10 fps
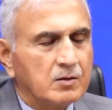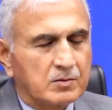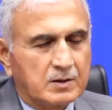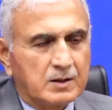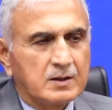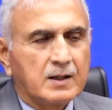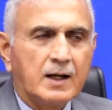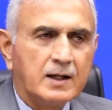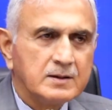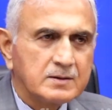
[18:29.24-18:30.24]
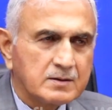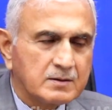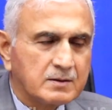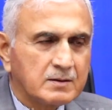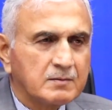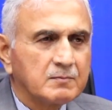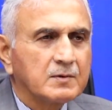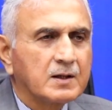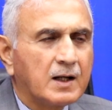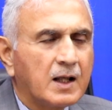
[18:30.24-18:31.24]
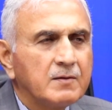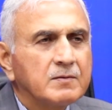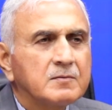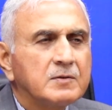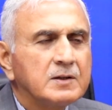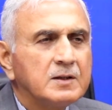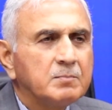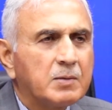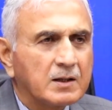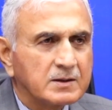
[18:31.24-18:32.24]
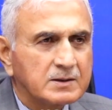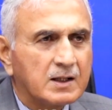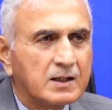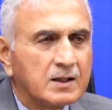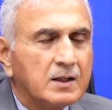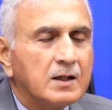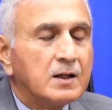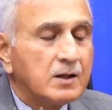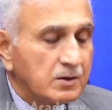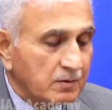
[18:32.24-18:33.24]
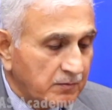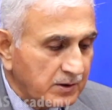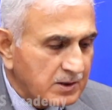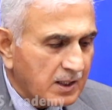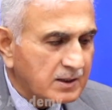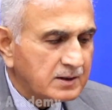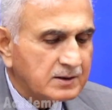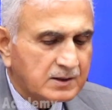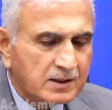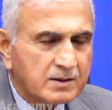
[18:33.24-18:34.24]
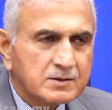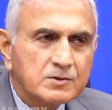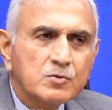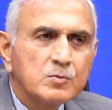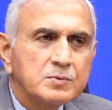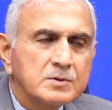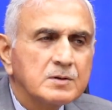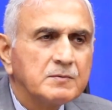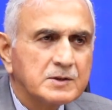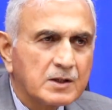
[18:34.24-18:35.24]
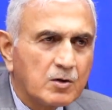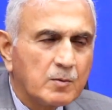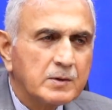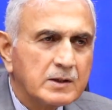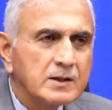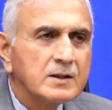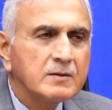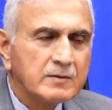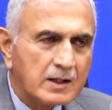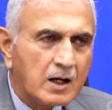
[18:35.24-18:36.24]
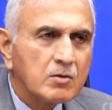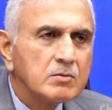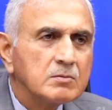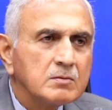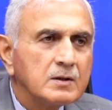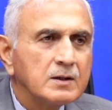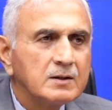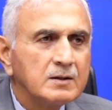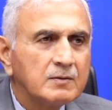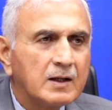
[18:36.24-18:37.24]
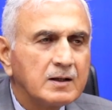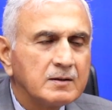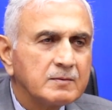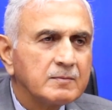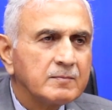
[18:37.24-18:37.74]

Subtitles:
Okay, and connived with the Pakistan. Which are these terrorist groups which are operating even now in the valley?